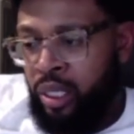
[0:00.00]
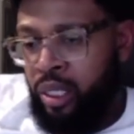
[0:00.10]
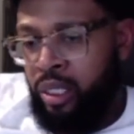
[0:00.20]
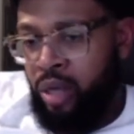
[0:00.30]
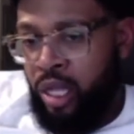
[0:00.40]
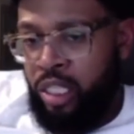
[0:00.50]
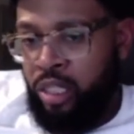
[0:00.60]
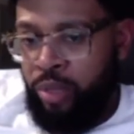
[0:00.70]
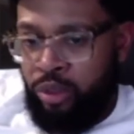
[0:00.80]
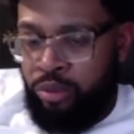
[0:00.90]
I touched
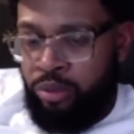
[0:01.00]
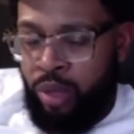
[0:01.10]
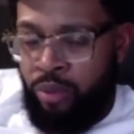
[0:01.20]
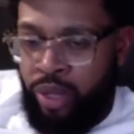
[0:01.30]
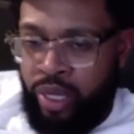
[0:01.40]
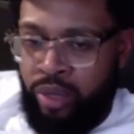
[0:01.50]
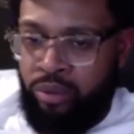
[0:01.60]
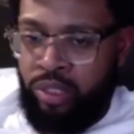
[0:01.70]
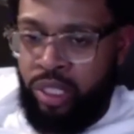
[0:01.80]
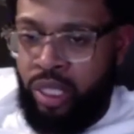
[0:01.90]
base with my man. He was
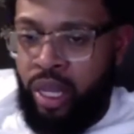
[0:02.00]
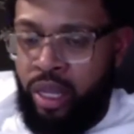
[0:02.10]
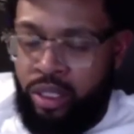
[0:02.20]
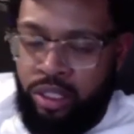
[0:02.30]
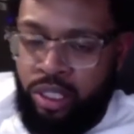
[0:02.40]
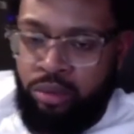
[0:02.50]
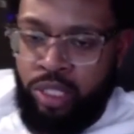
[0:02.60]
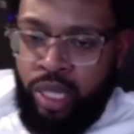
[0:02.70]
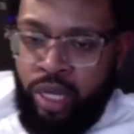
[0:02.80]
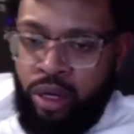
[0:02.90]
like, yeah, he seen him
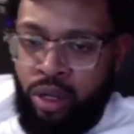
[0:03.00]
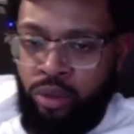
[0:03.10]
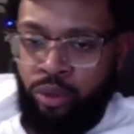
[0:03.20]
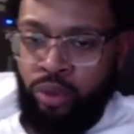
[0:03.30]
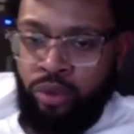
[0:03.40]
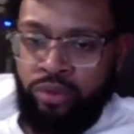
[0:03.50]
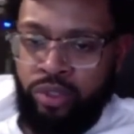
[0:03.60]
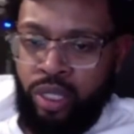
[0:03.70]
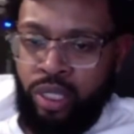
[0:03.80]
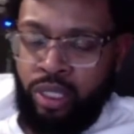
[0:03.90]
standing on the roof. So
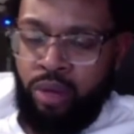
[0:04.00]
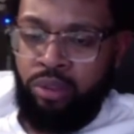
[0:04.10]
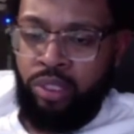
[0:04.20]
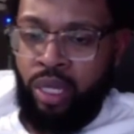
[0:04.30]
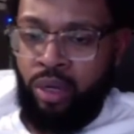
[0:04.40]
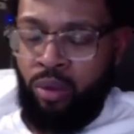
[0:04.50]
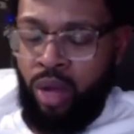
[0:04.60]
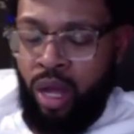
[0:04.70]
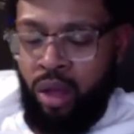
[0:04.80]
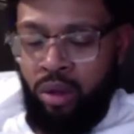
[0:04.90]
I thought that was kind of
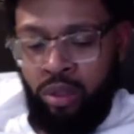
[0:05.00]
wild.